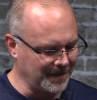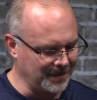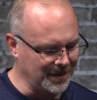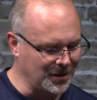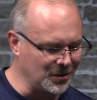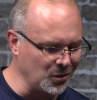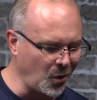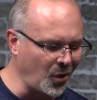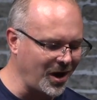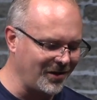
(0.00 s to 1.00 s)
the
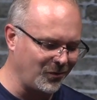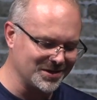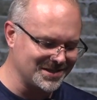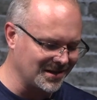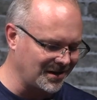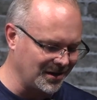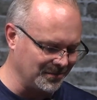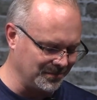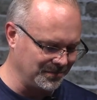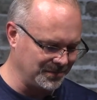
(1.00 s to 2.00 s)
glory of what's to
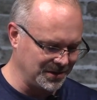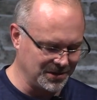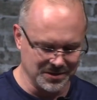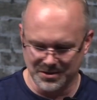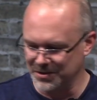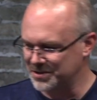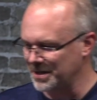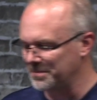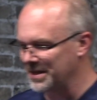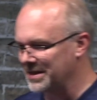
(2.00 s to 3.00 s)
come to
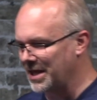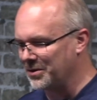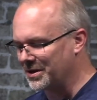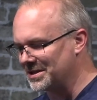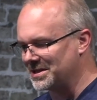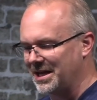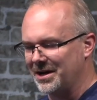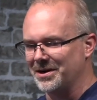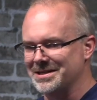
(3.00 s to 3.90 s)
something that you could see here.